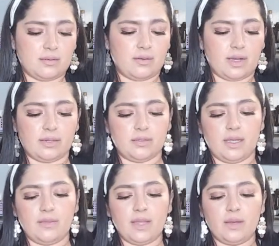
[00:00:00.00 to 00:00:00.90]
All right,
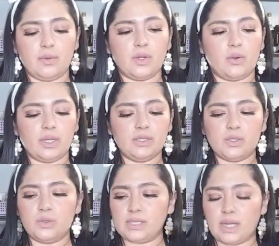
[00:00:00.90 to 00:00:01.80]
and then we're going
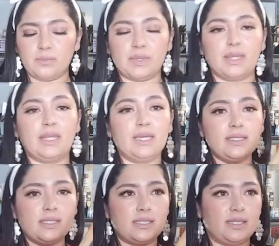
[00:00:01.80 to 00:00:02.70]
to dump
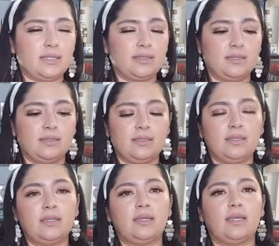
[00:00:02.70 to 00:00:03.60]
this
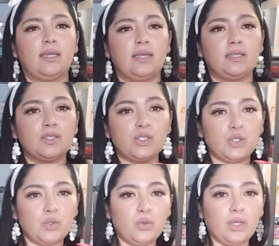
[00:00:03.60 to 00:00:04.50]

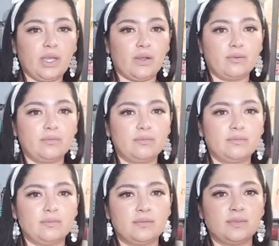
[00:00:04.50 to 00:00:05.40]
into here.
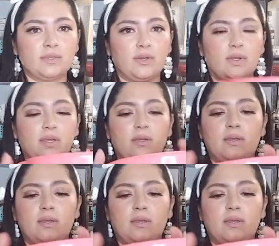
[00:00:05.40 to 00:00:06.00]
Okay.